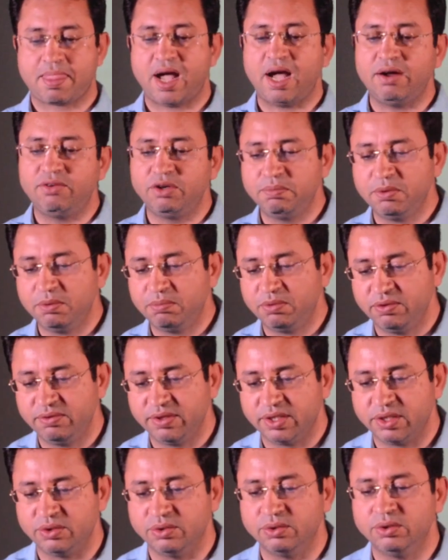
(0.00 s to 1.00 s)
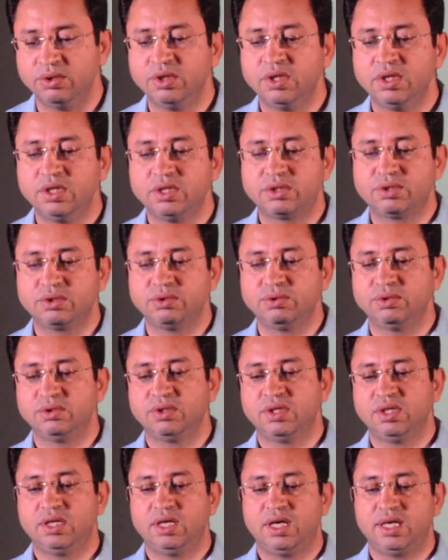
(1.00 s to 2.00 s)
I will be moving you
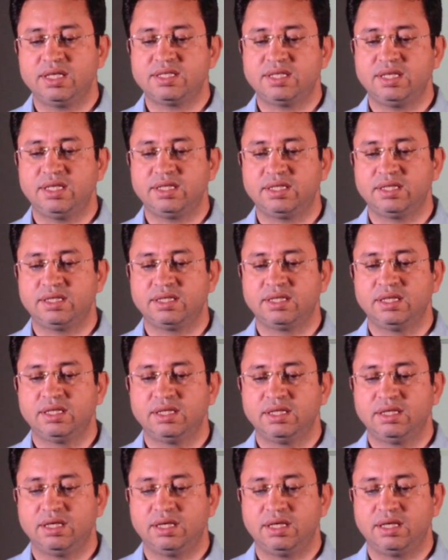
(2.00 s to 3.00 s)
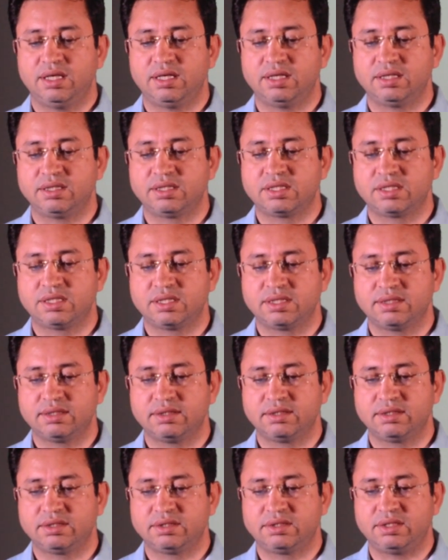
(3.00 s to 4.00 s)
to a certain
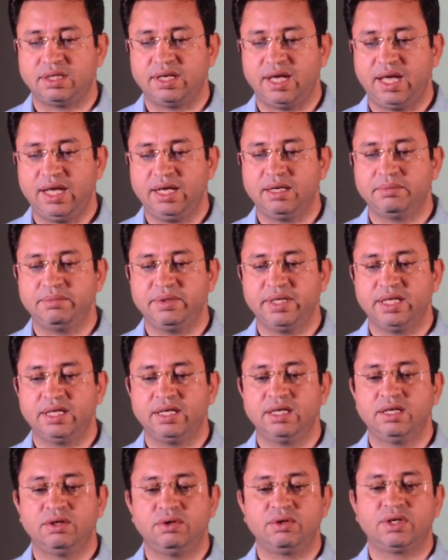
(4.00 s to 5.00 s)
the diagram here.